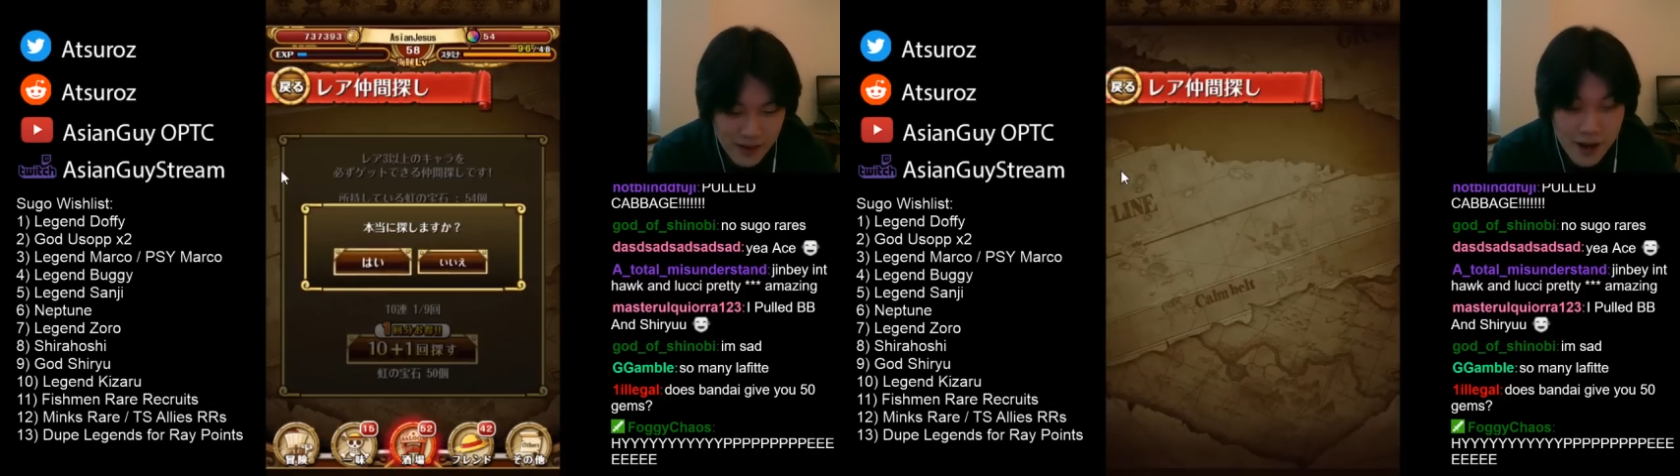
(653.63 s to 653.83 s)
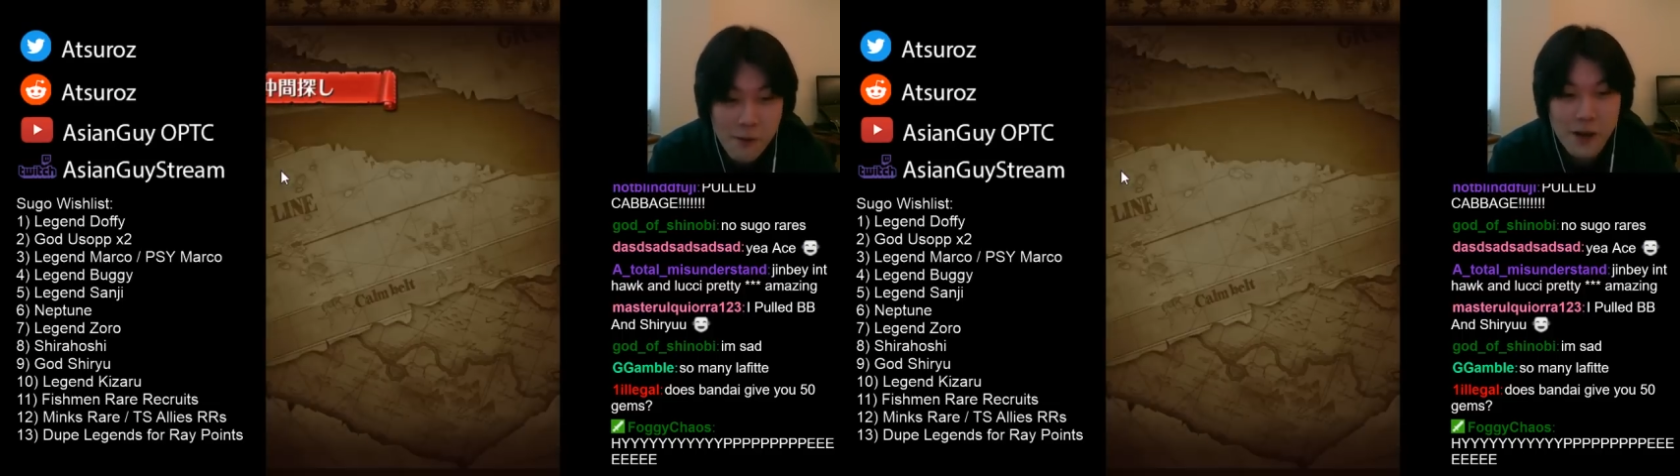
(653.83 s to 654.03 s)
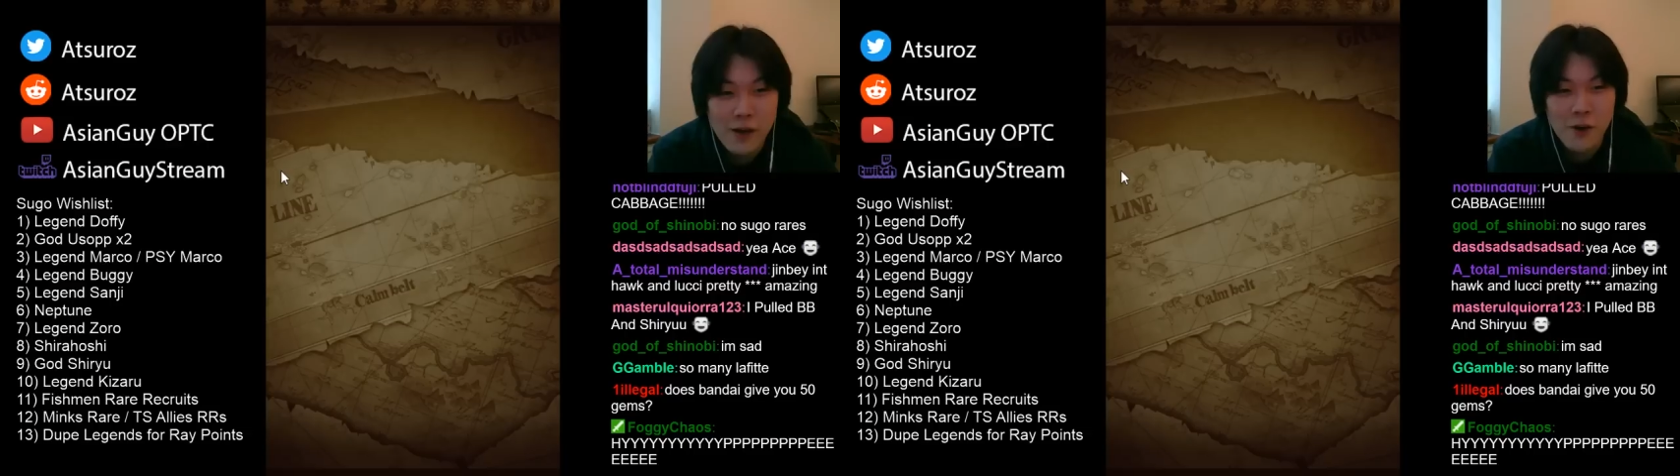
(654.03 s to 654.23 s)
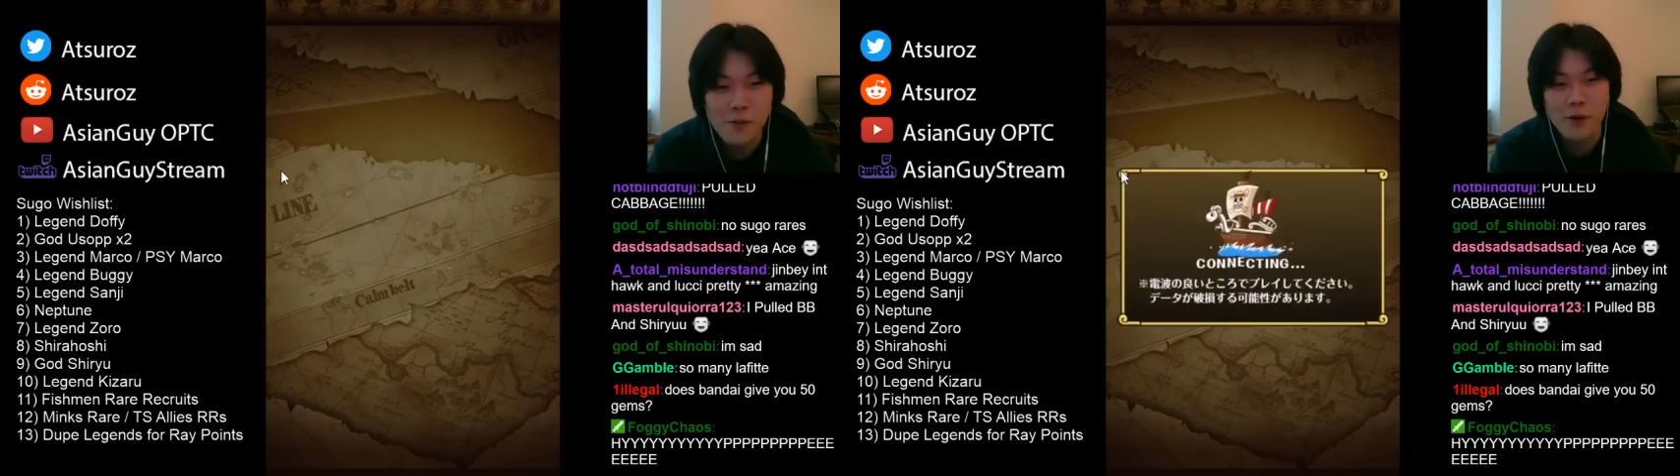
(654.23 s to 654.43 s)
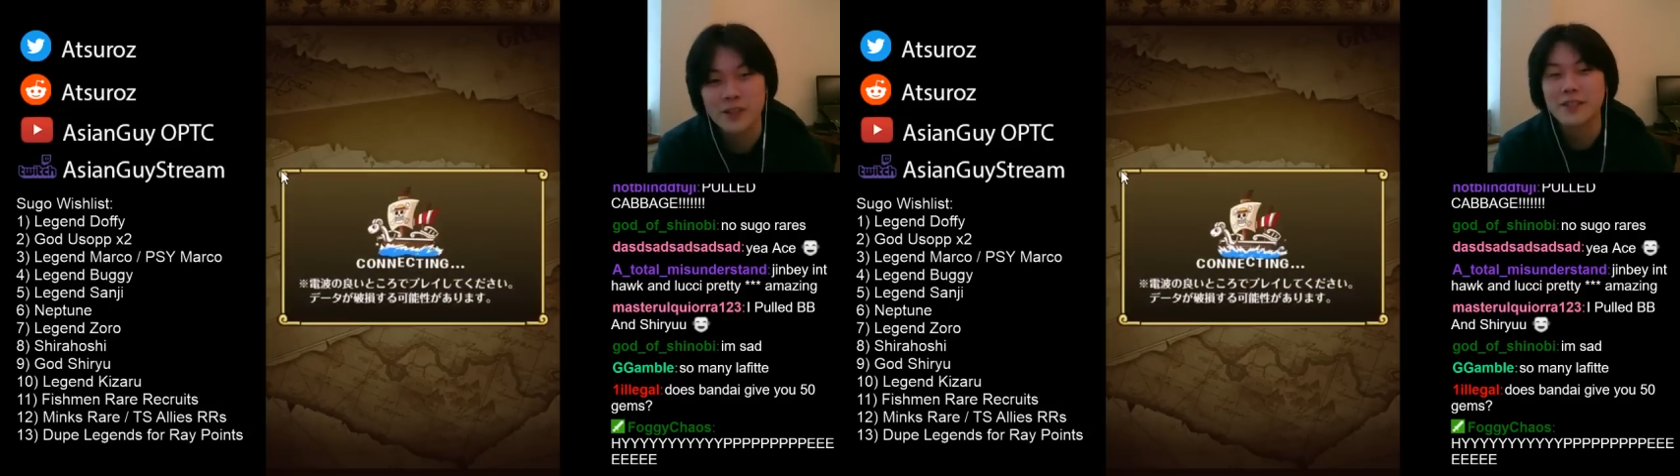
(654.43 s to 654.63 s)
Here we go,
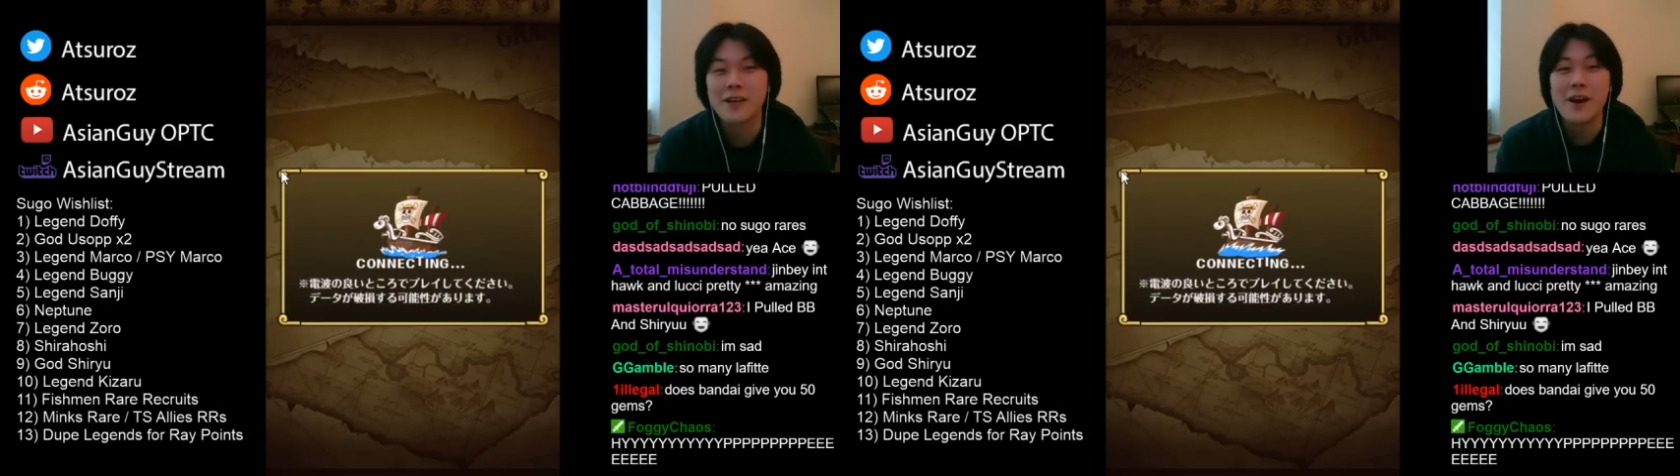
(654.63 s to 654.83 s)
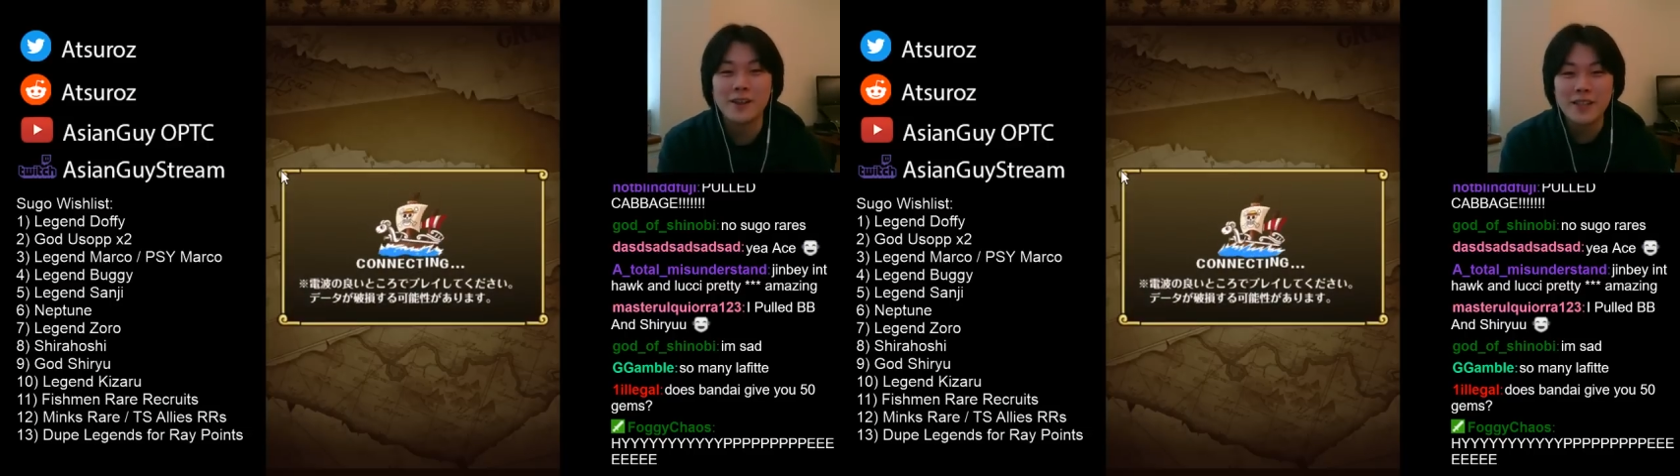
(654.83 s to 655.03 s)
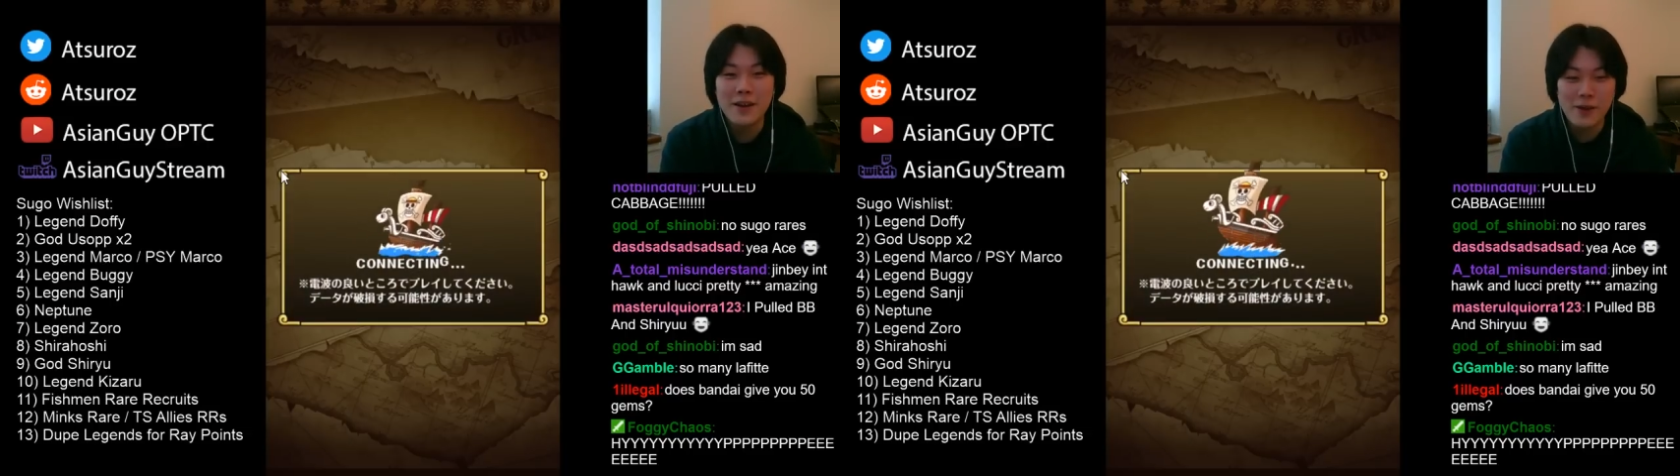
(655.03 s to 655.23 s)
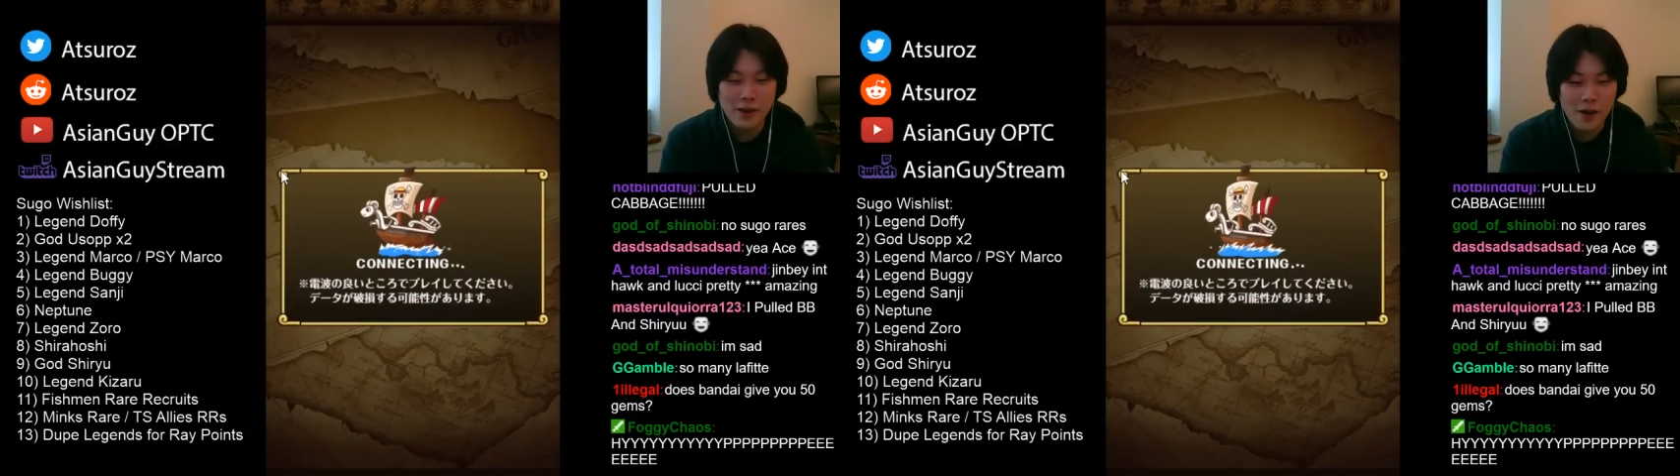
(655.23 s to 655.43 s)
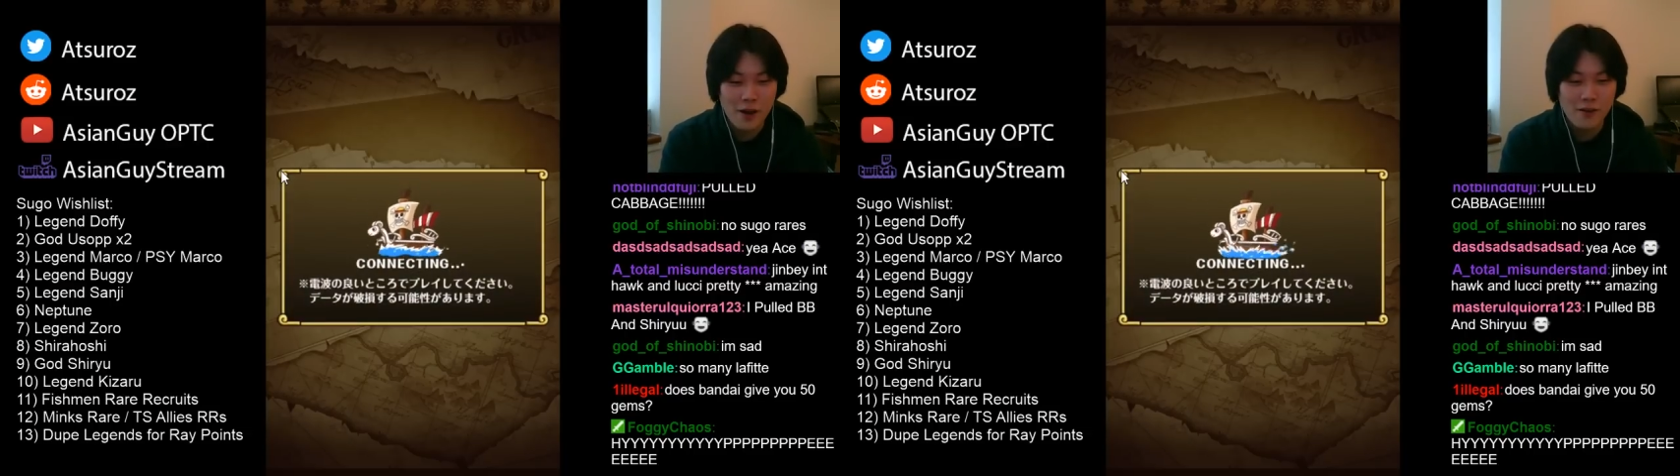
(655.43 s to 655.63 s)
boys and girls, here we
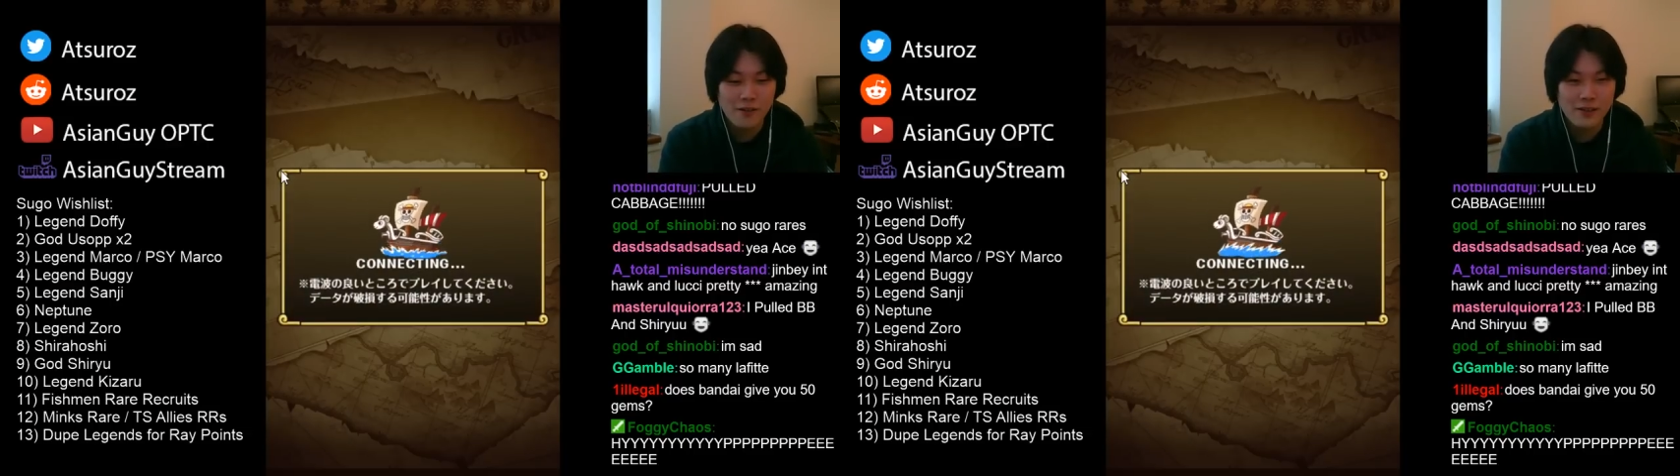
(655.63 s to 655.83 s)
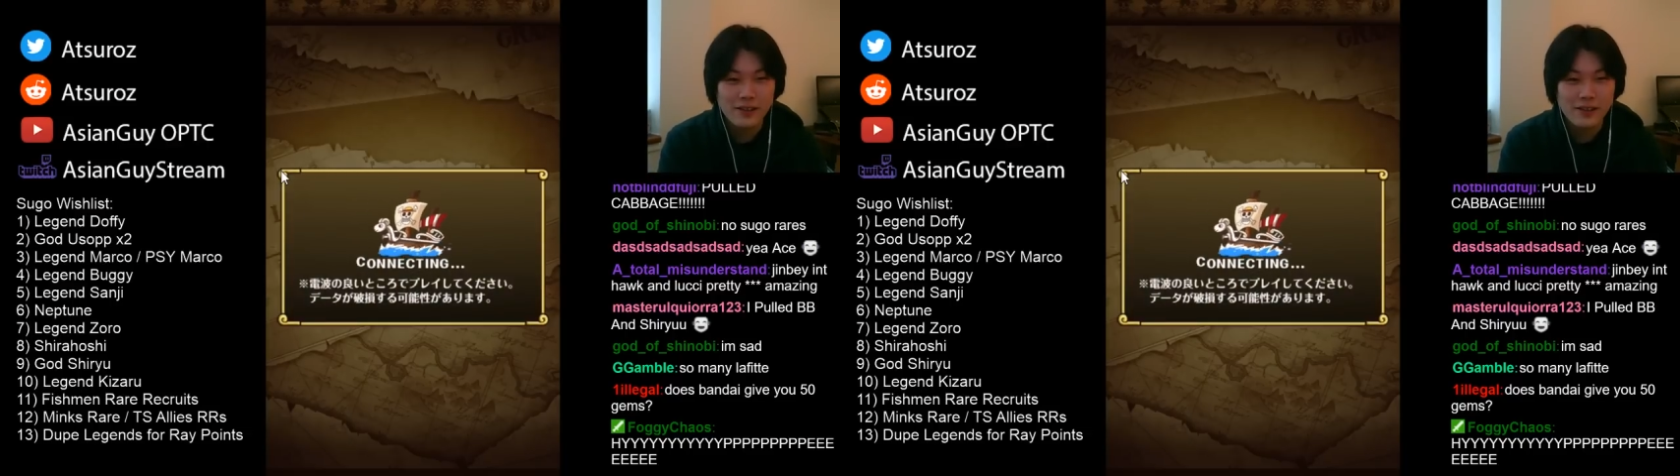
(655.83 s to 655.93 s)
go.